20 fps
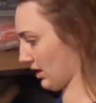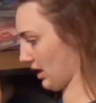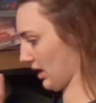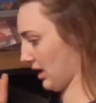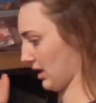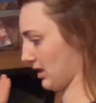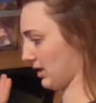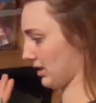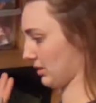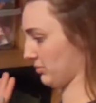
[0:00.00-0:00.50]

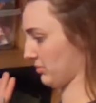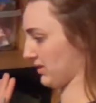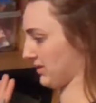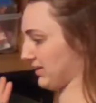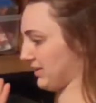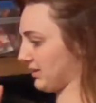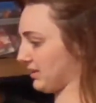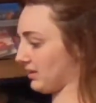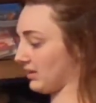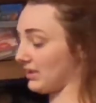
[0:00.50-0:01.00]
I am
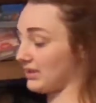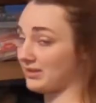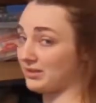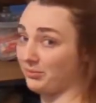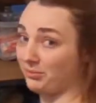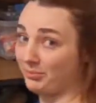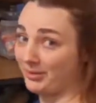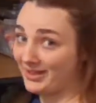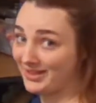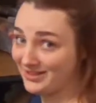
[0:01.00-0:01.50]
seeing lots
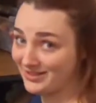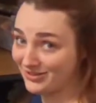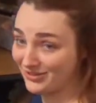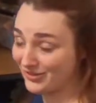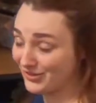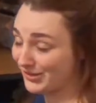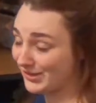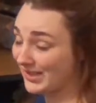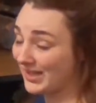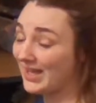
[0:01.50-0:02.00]
of
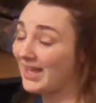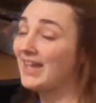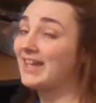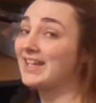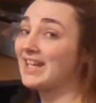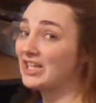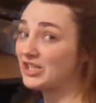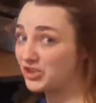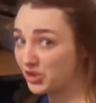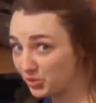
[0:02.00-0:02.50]
binders.
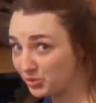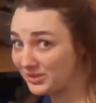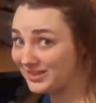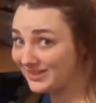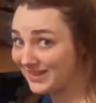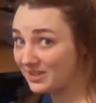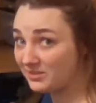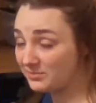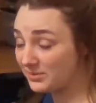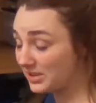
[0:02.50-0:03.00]
Don't need
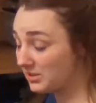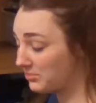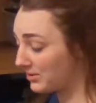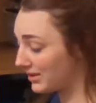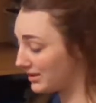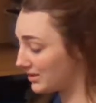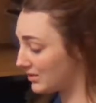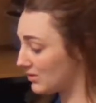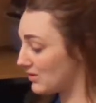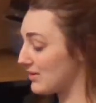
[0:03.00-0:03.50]
that many
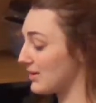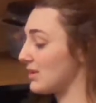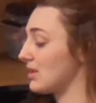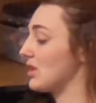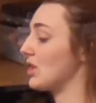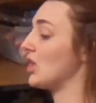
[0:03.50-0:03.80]
binders.